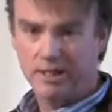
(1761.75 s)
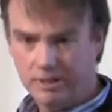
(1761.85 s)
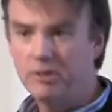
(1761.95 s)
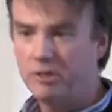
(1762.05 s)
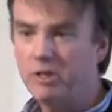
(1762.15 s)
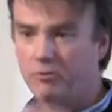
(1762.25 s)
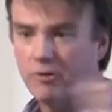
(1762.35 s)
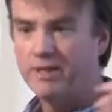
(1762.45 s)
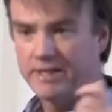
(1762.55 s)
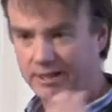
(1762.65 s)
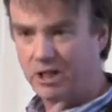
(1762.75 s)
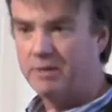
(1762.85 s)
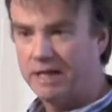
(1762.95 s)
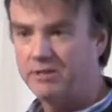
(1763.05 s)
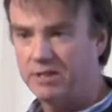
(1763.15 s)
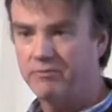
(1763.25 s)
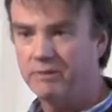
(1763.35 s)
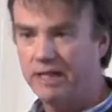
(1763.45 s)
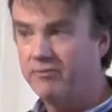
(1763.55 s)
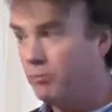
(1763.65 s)
you, would find that coming out
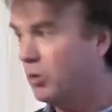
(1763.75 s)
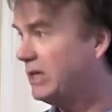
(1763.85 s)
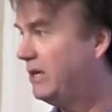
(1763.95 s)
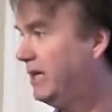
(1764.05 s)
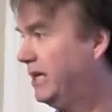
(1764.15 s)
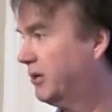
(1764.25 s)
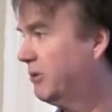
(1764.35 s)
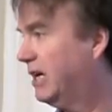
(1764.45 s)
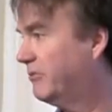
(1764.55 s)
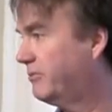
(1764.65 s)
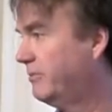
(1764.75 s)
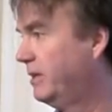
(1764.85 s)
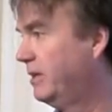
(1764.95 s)
even, even more clearly in a graph.